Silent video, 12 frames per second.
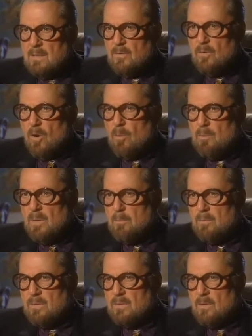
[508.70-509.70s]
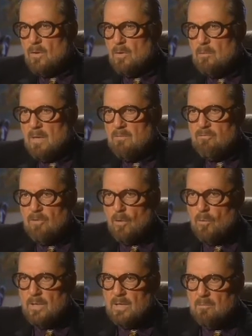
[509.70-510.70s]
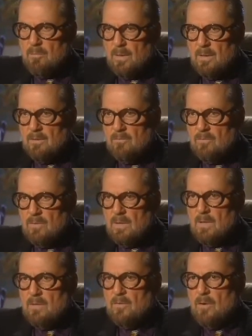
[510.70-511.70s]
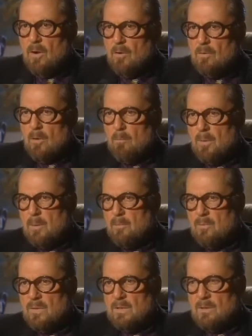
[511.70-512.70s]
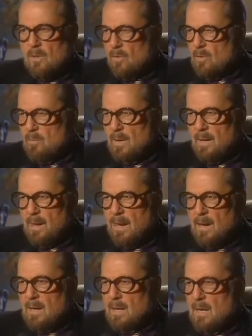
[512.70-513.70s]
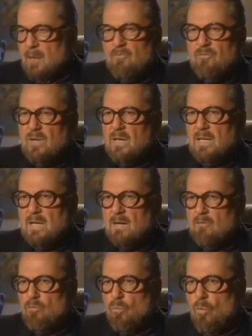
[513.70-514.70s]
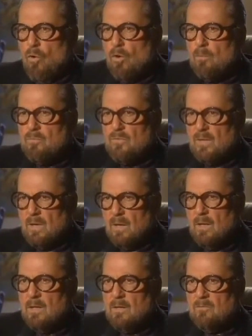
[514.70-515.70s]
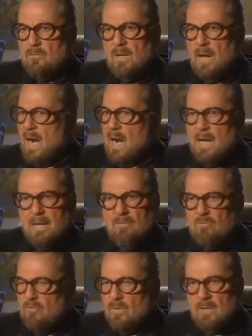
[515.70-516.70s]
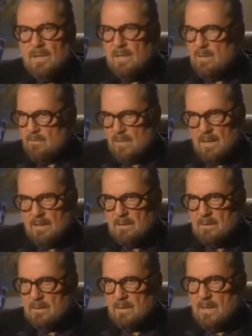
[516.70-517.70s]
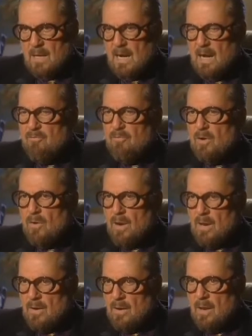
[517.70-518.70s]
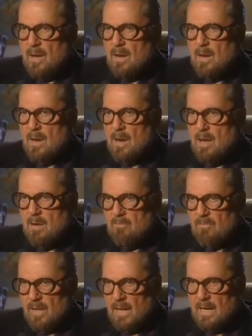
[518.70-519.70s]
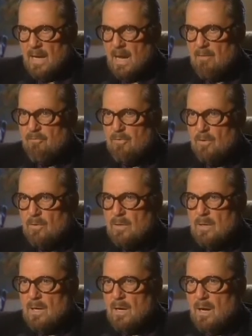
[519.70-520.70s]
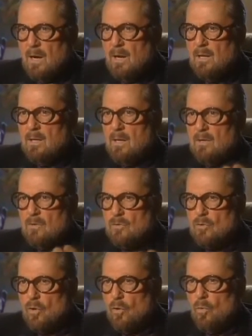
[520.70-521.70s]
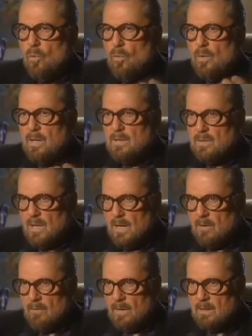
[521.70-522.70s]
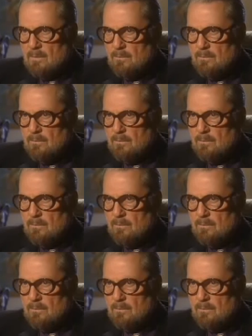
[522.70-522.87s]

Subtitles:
There are people that talk about floating above. There are people that talk about a feeling of warmth and love. I didn't feel any of that. I felt none of that. I felt untold terror.